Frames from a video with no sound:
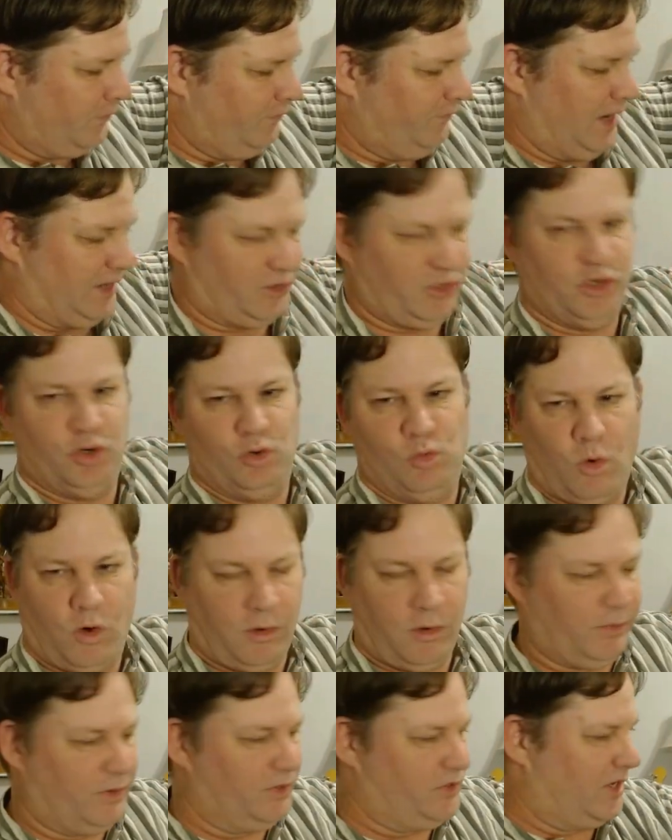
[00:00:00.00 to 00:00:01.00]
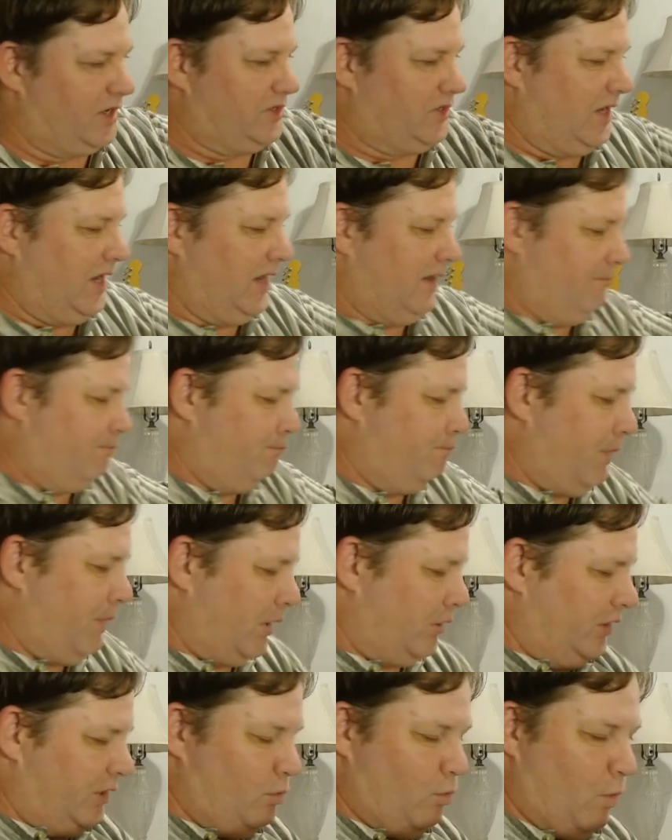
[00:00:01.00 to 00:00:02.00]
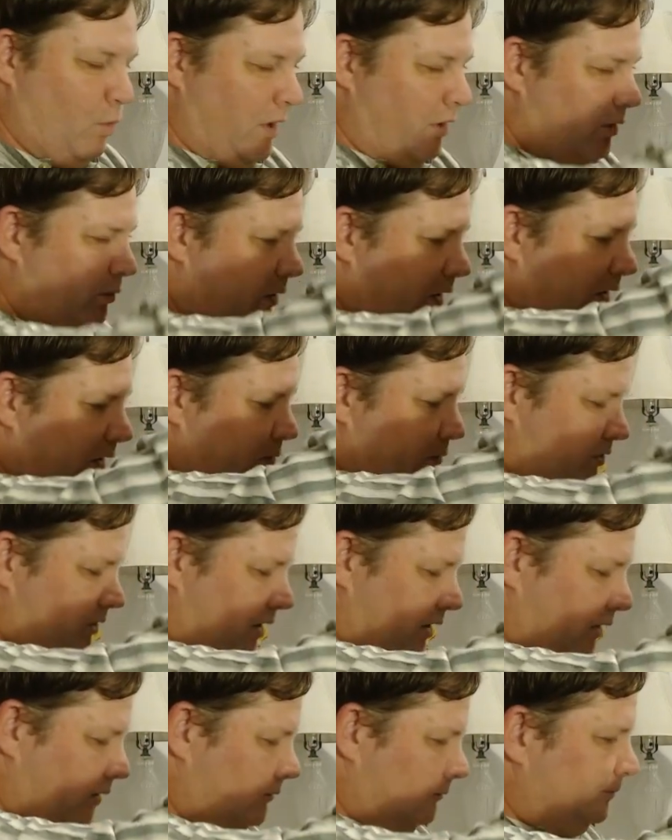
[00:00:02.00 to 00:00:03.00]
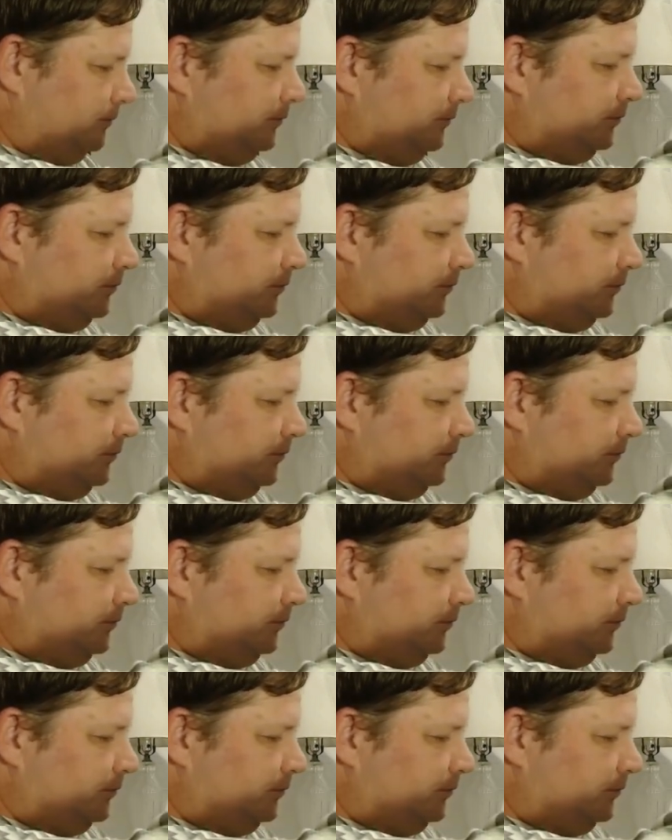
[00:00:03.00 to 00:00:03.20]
In fact, too warm because, like I said, I barely wear it while I was there.